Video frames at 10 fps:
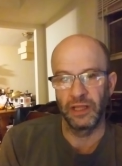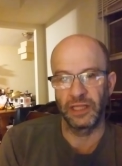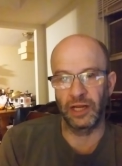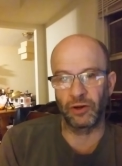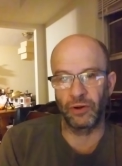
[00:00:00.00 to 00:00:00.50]

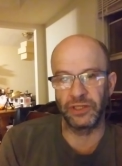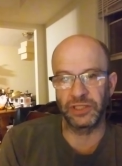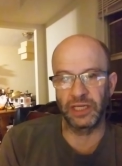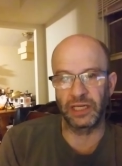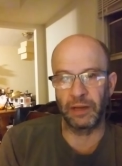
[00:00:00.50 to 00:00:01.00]
they are going to
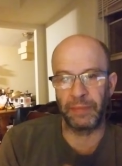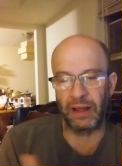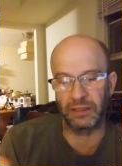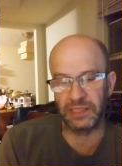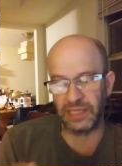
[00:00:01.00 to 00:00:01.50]
get a
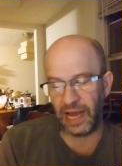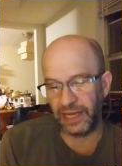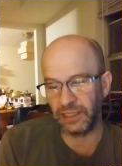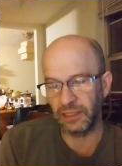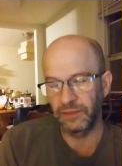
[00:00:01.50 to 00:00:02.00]
balanced
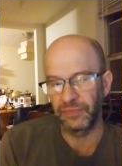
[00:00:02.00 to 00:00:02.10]
diet,